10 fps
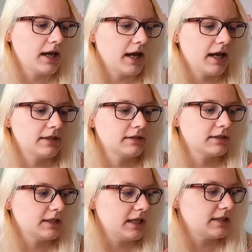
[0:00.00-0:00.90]
And
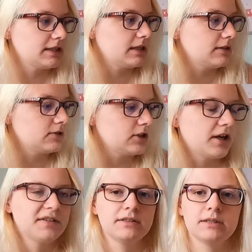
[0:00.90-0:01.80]
this
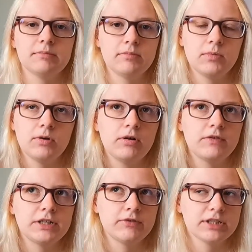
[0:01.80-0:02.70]
shows more of a
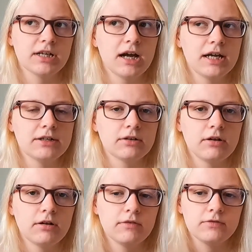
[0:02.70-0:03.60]
different side
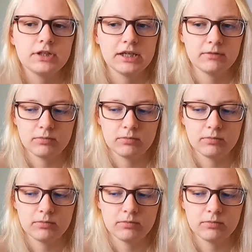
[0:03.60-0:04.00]
of the